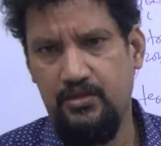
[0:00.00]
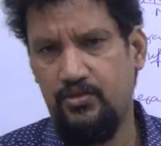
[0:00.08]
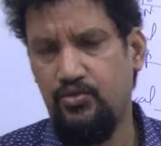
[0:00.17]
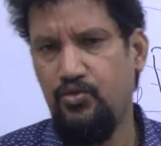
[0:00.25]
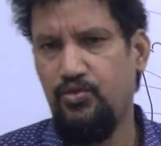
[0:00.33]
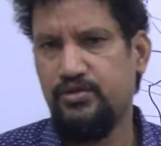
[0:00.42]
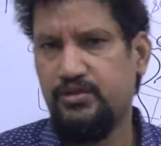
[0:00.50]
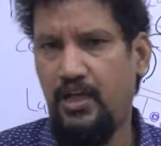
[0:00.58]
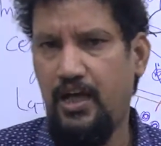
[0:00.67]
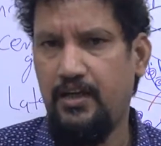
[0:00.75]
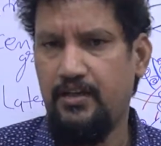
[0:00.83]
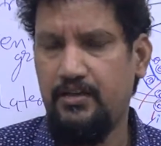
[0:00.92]
roots,
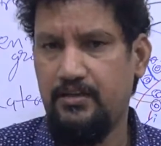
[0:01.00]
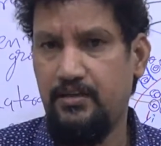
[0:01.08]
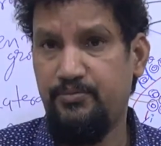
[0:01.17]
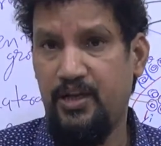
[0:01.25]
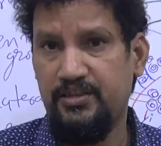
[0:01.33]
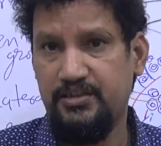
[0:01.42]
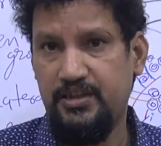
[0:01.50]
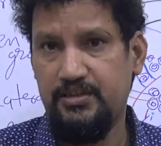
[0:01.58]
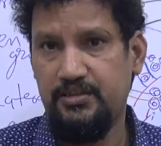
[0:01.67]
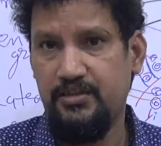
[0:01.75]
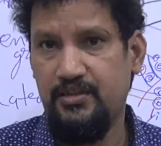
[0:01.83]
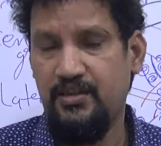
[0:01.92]
and the branches,